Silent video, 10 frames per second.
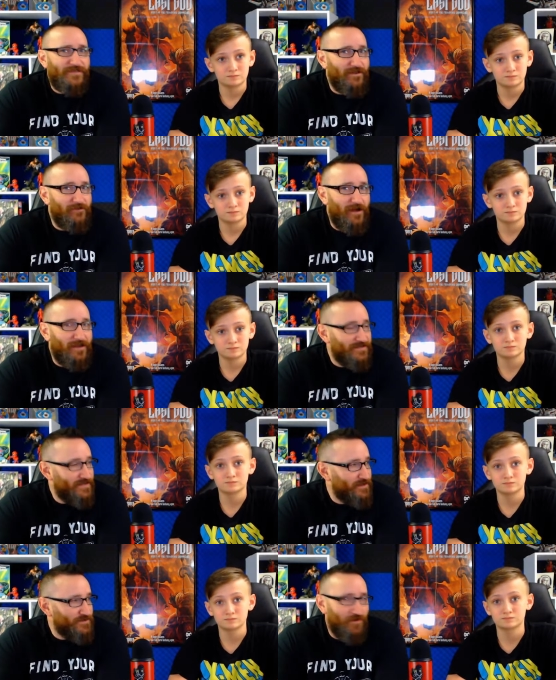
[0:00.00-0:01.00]
Speaker 1: a lot of
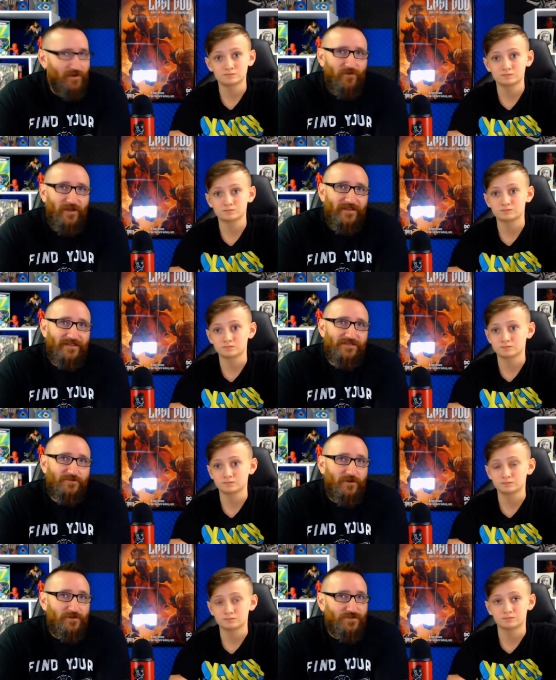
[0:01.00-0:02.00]
sales right around that
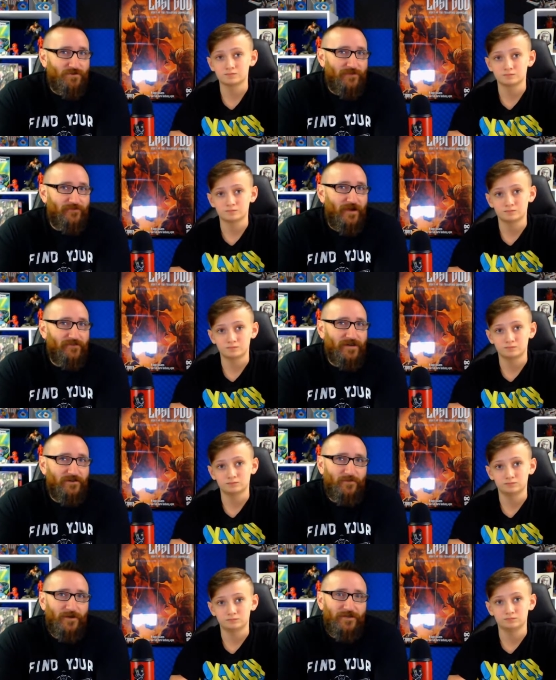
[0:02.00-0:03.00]
$225
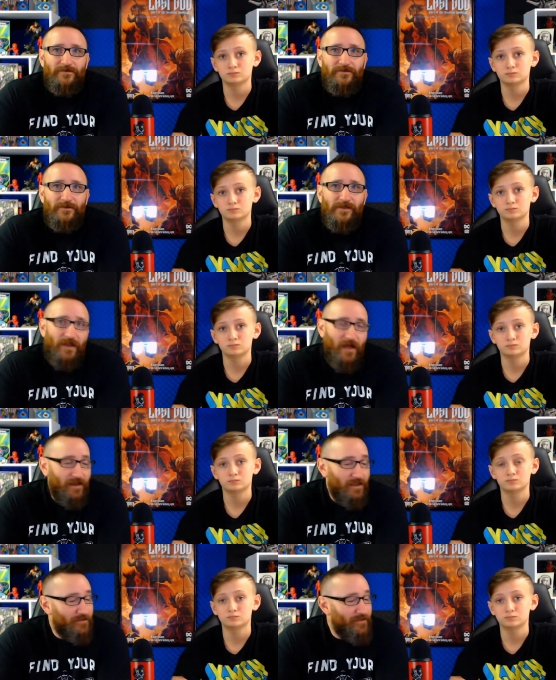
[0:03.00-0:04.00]
mark. And on
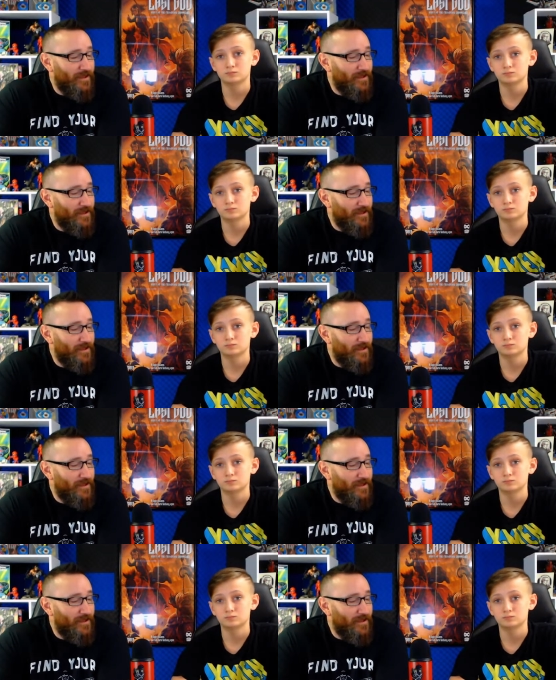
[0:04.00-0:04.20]
eBay,